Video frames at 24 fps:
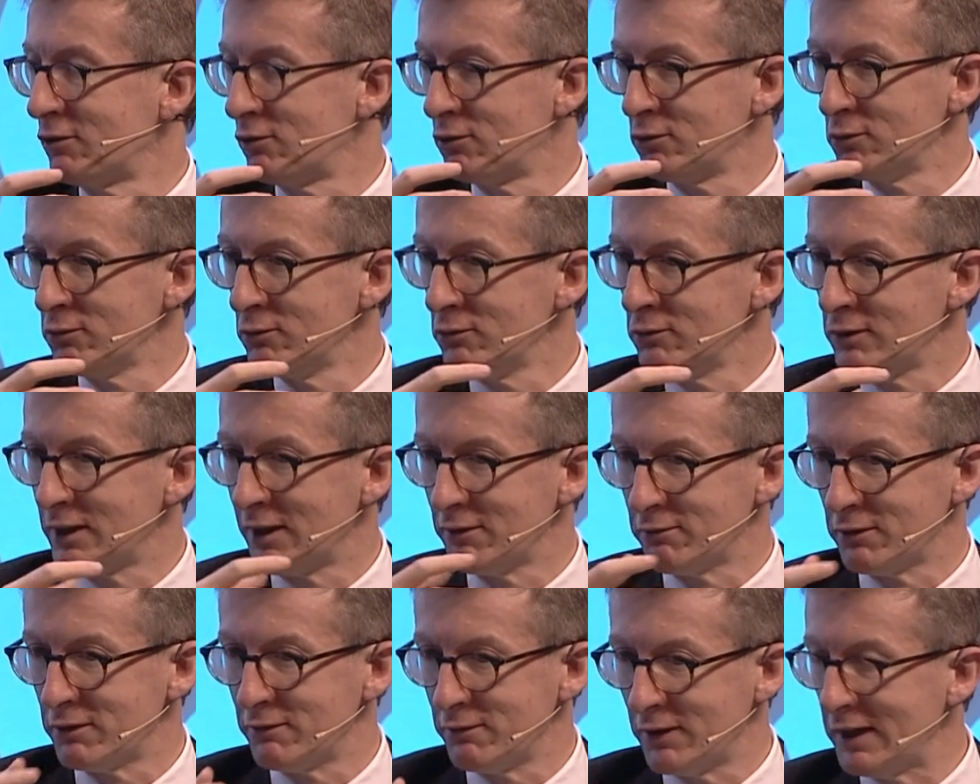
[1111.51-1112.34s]
to
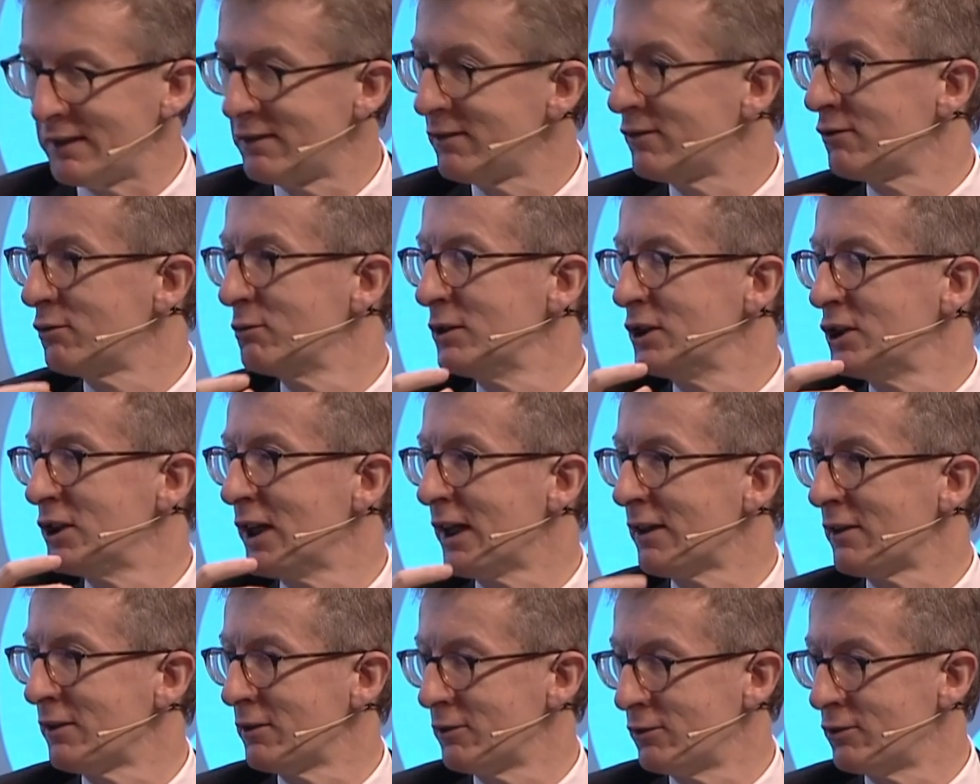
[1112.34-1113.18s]
give advice to each
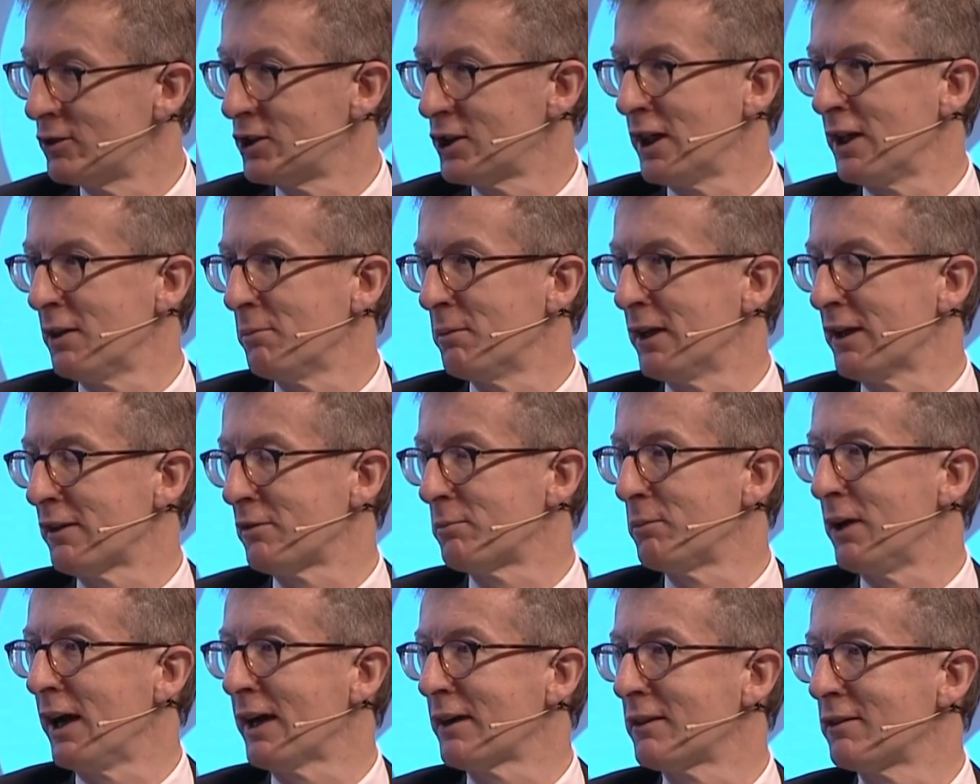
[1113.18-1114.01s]
other, to share best
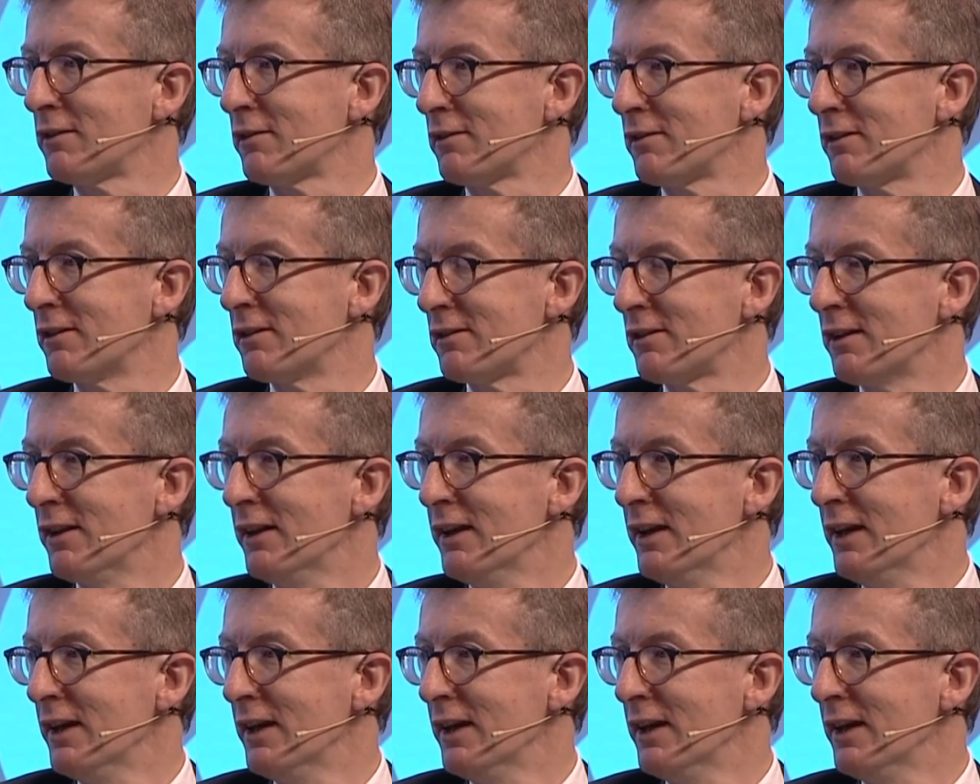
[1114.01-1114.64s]
practices,